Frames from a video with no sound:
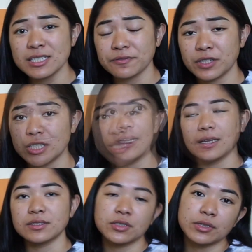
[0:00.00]
first,
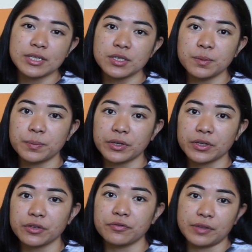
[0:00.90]
as soon as you book
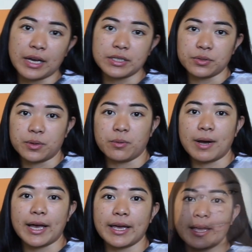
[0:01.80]
your flight to
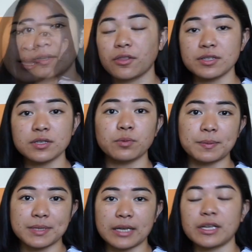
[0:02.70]
Hawaii, there's a
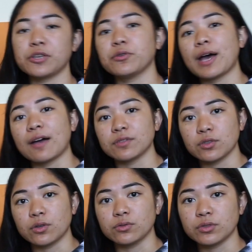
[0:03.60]
website that you have to
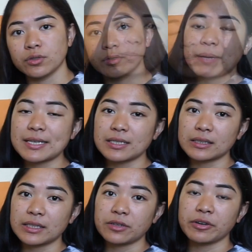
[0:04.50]
go to.
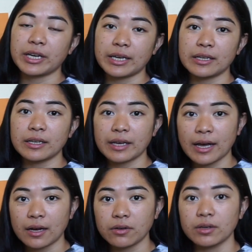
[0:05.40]
Basically, create an
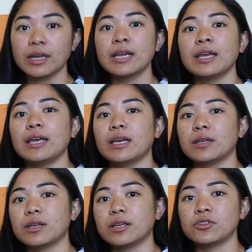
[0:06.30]
account
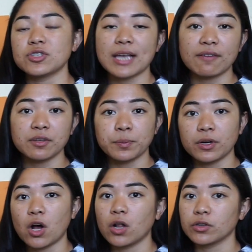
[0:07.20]
and you just have to put
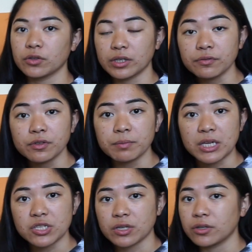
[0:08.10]
all your
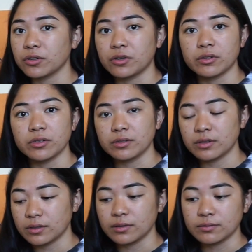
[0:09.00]
information,
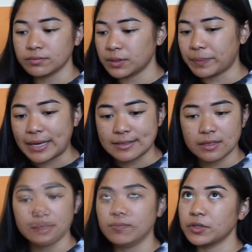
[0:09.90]
the
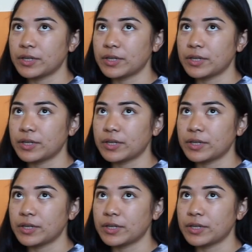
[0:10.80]
basics, your